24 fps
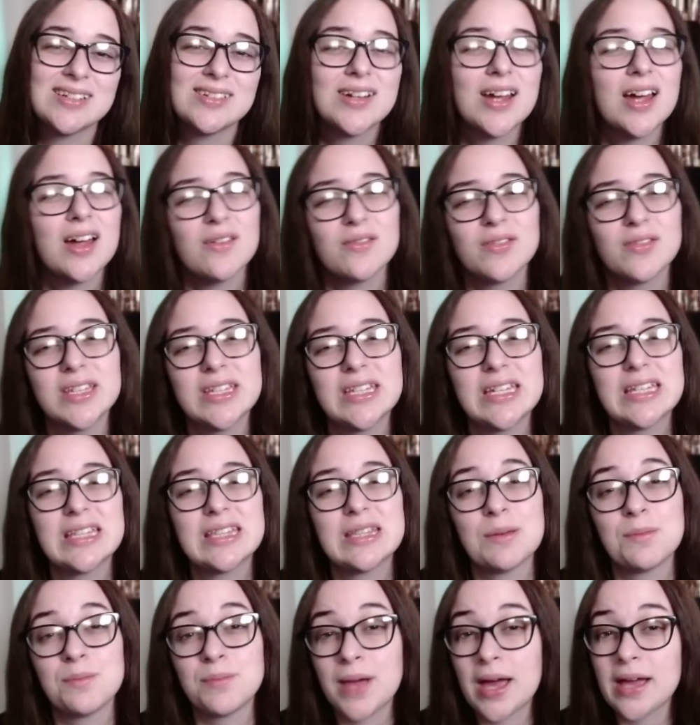not really
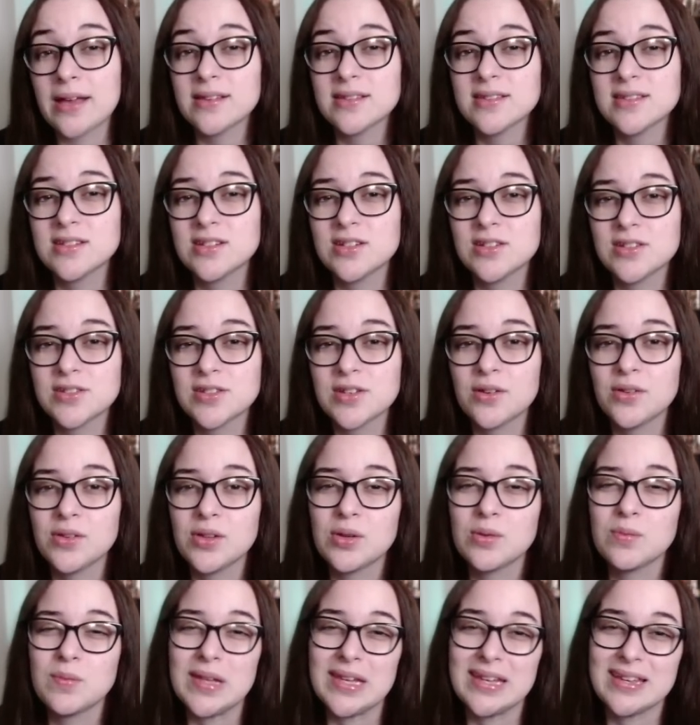the best to
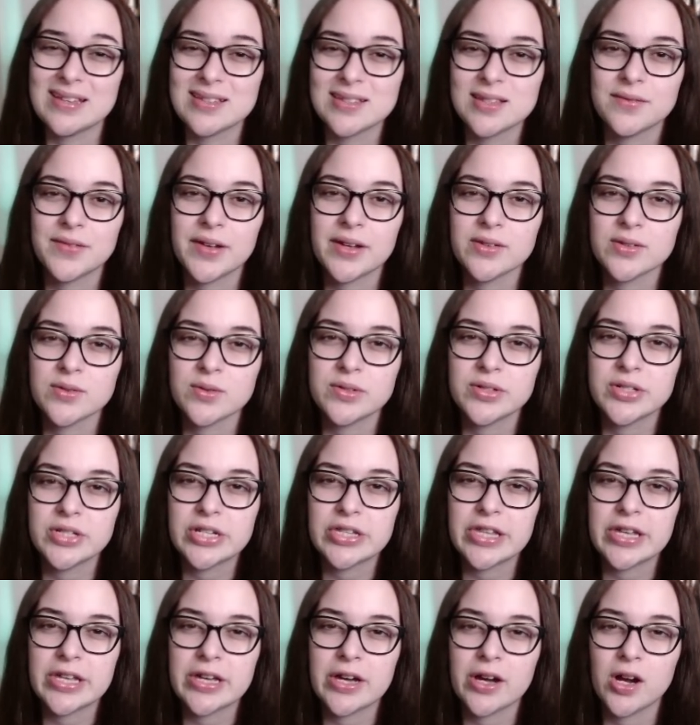solo because of how squishy
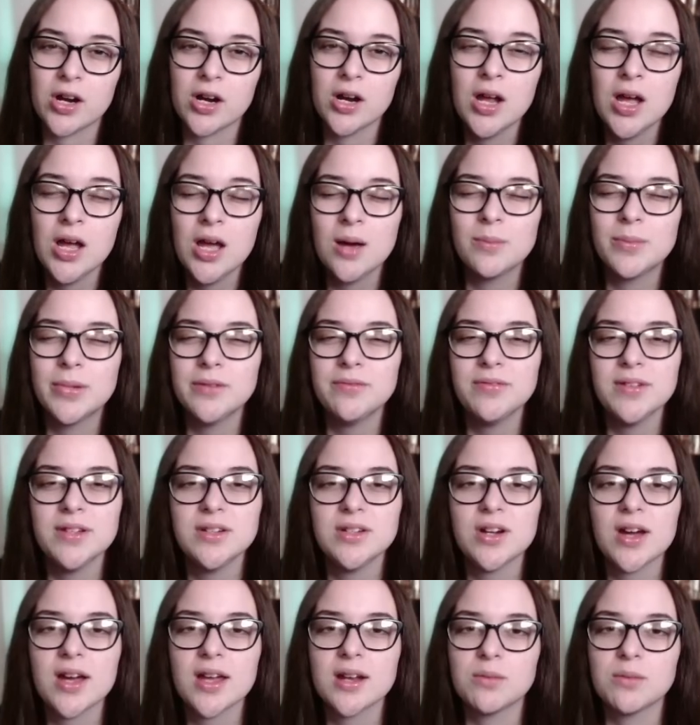they are, but if you
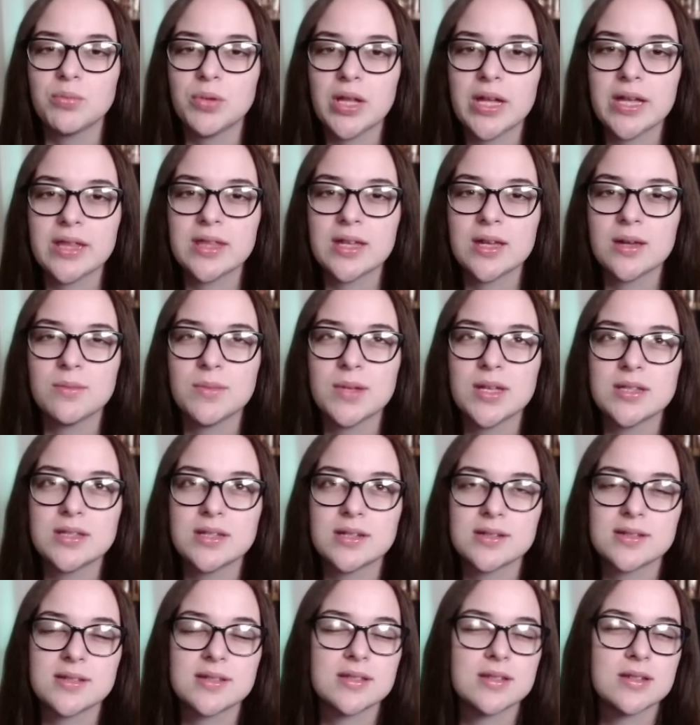know how to play them, it
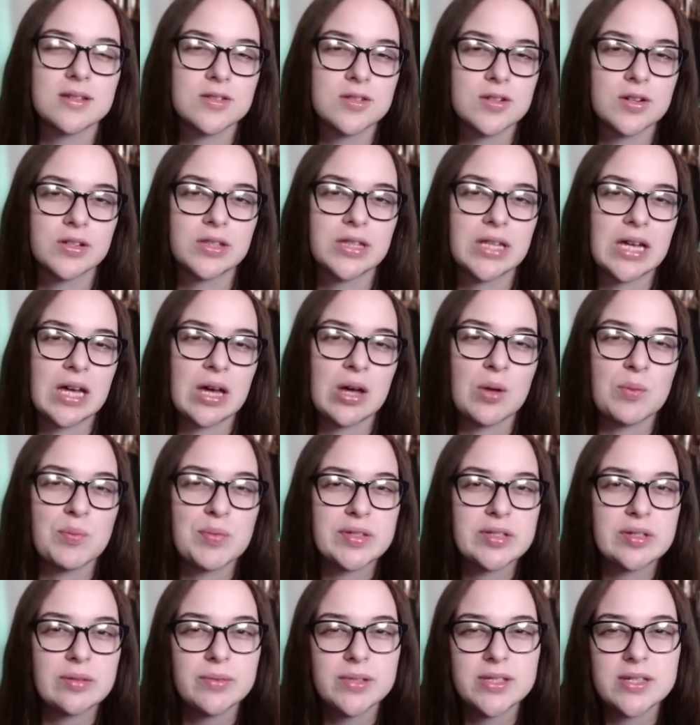does certainly help.
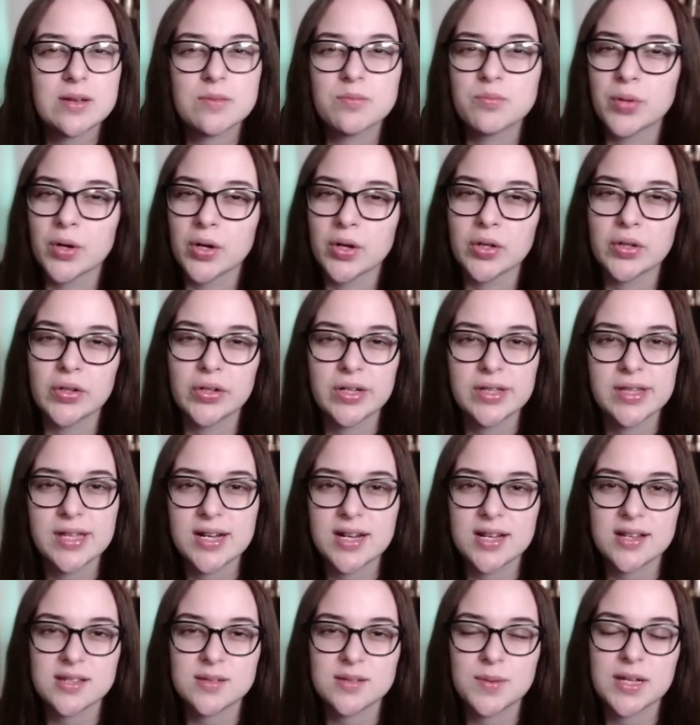It's almost like Burglar in that
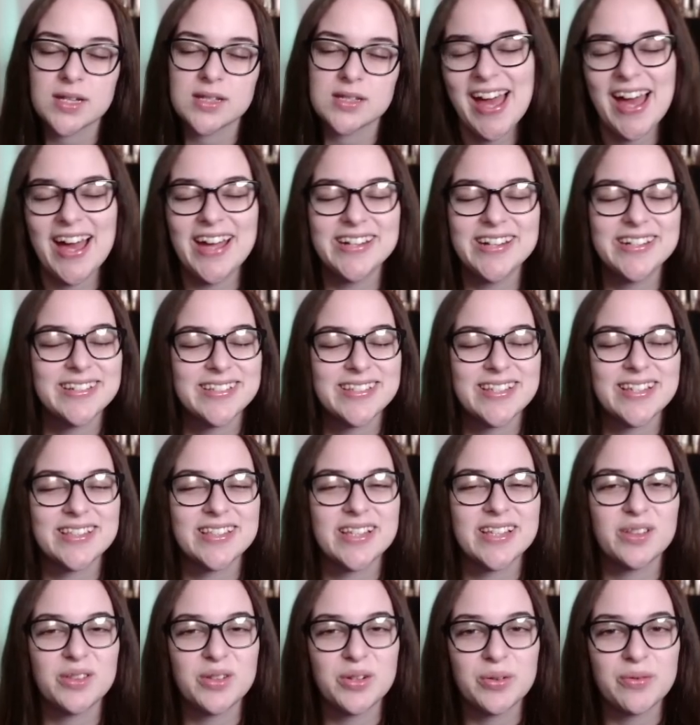aspect. I just think
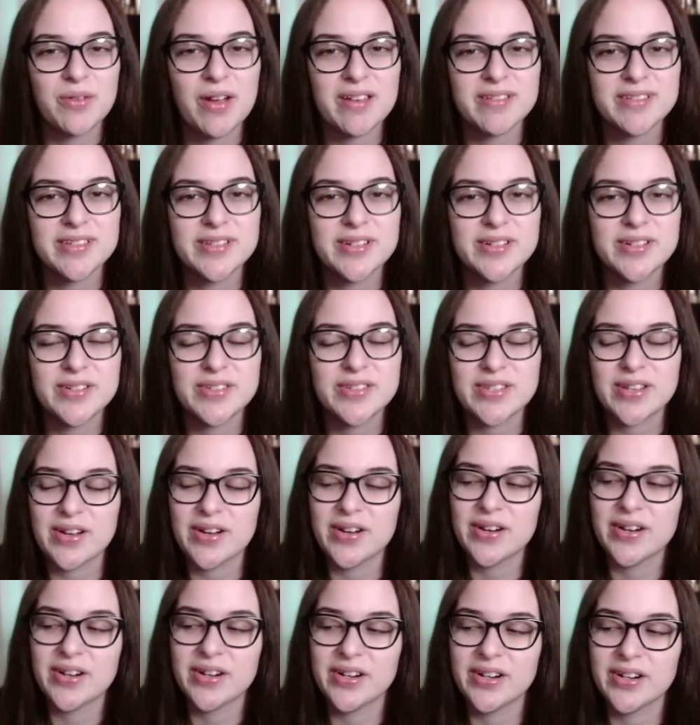that Lore Masters
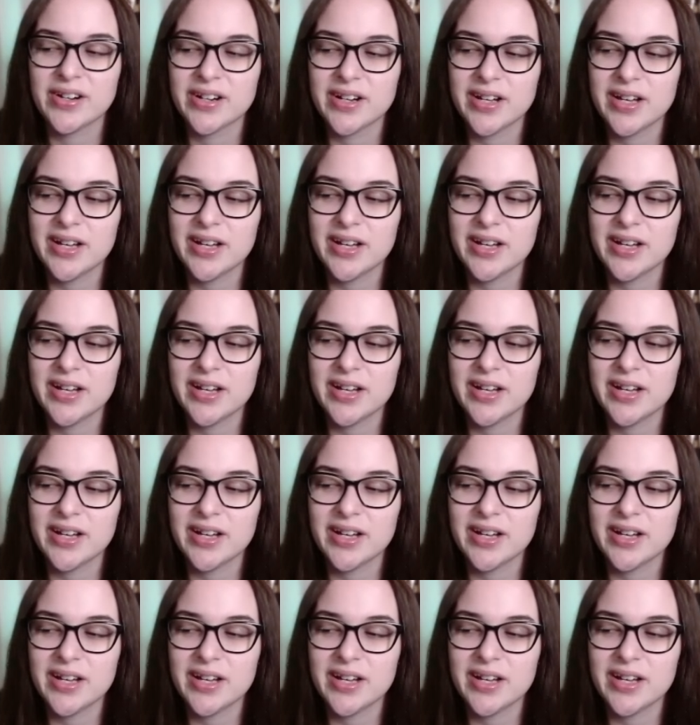are,